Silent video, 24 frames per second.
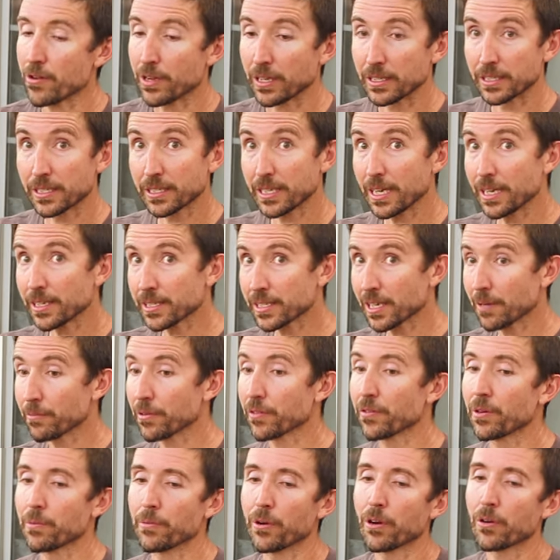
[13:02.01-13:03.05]
You can see
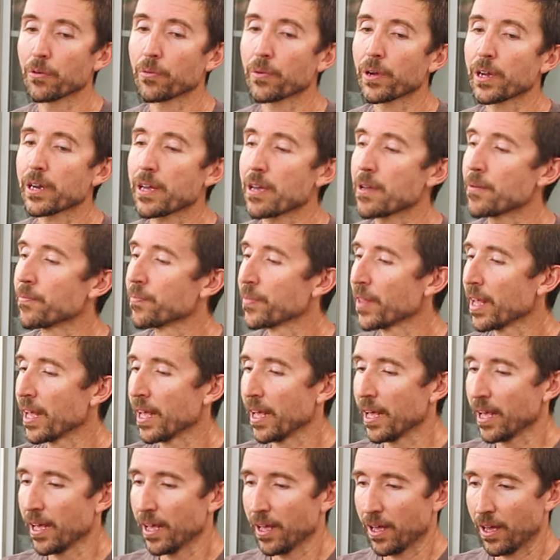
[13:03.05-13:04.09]
some of them already.
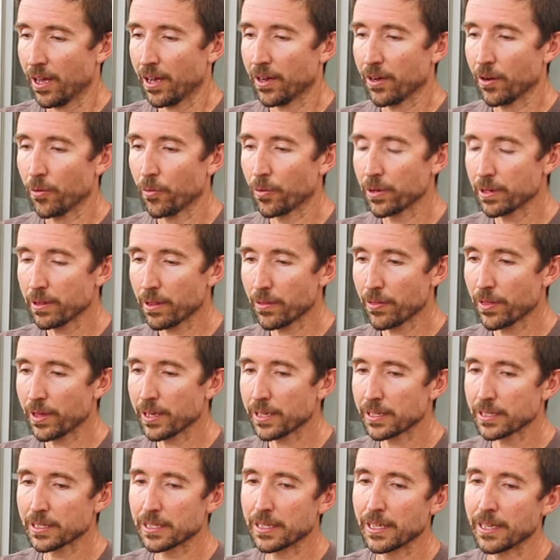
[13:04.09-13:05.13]
One of the
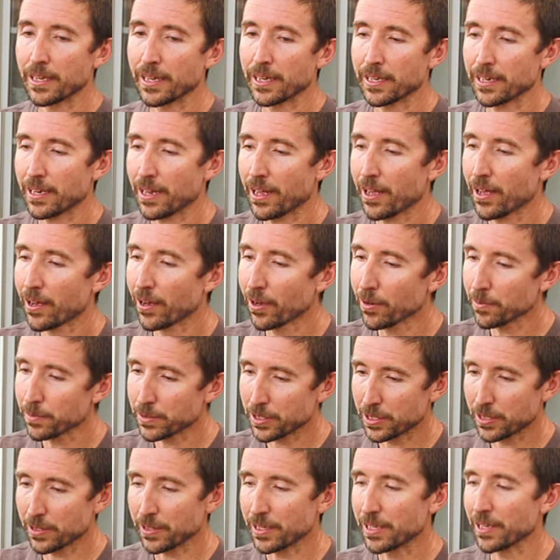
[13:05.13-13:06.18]
things that
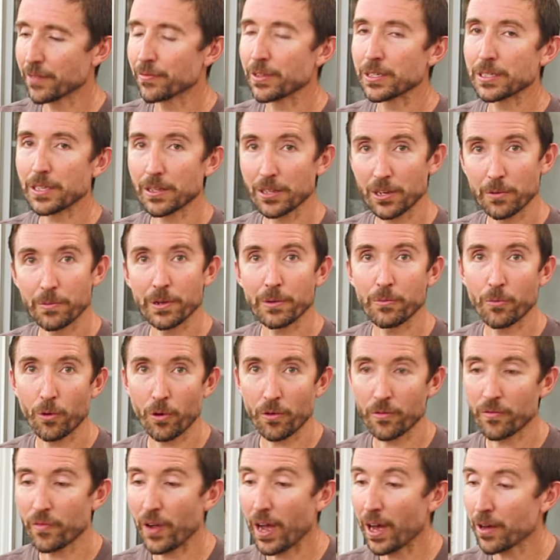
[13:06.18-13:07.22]
helps to give this a little bit
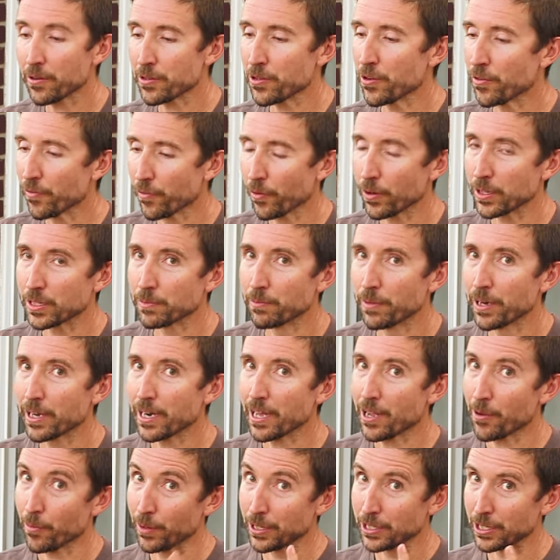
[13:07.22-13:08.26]
more value for its
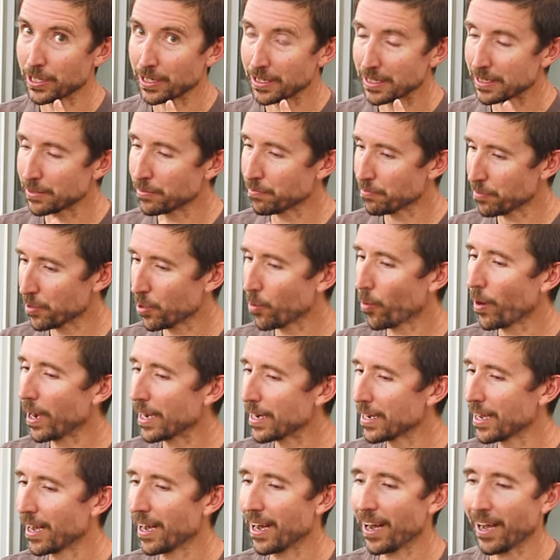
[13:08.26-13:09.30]
money, which is
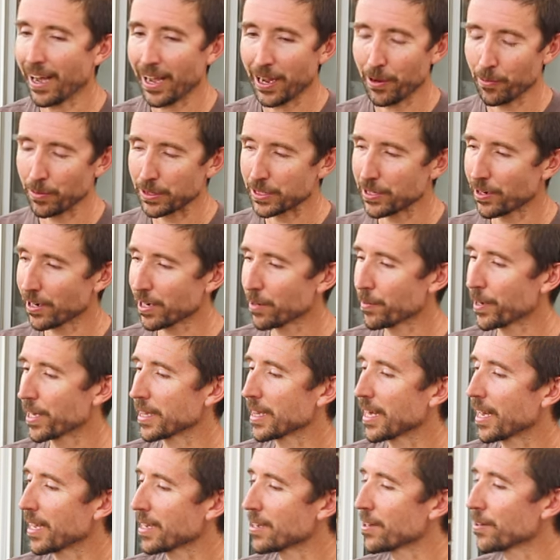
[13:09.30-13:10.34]
quite high, and we'll talk
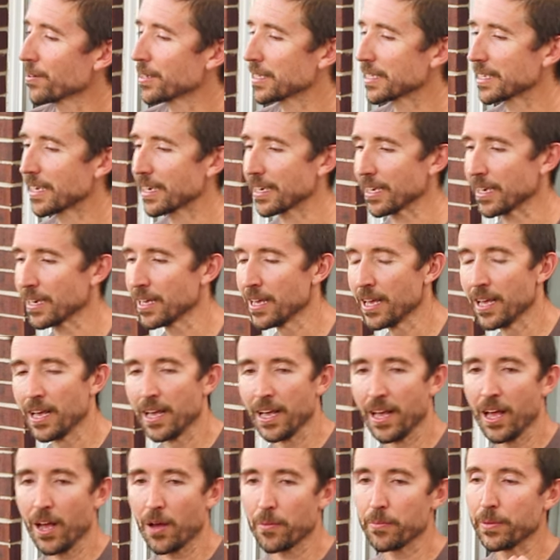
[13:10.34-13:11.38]
about that here in a second,
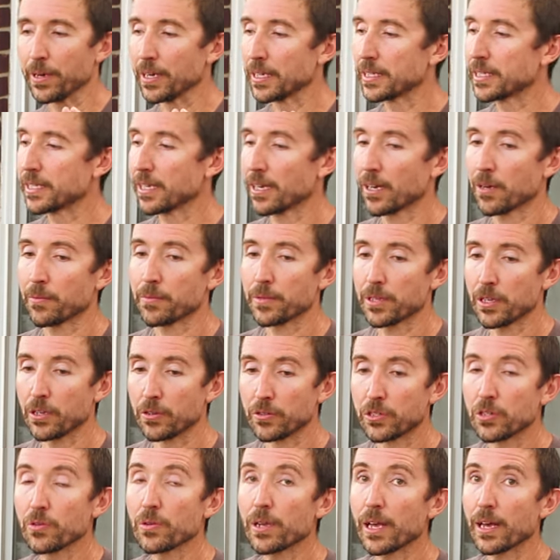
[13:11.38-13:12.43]
but
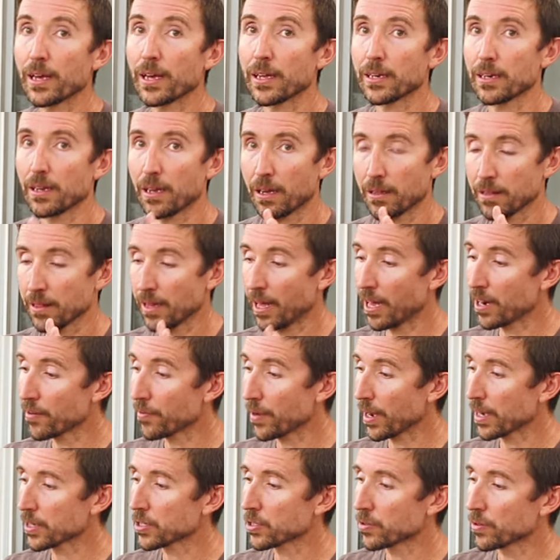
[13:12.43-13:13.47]
you do get a lot
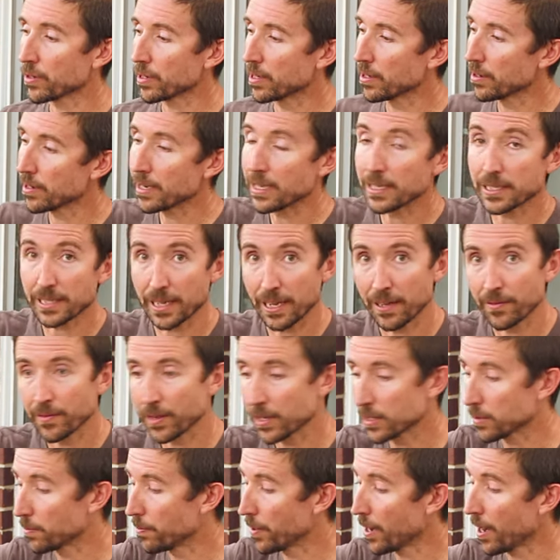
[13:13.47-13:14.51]
of extra goodies in
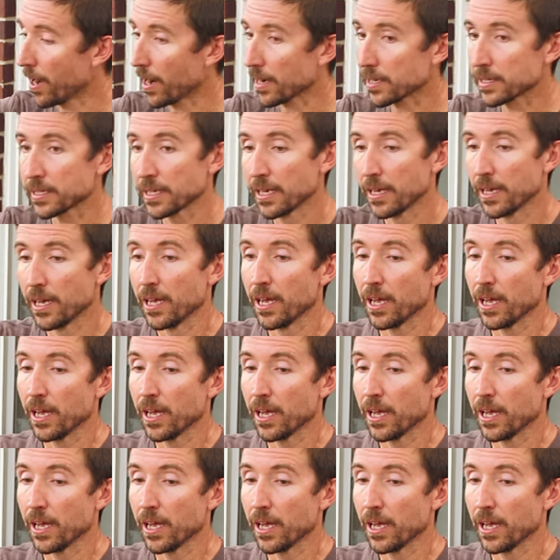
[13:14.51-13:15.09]
this box.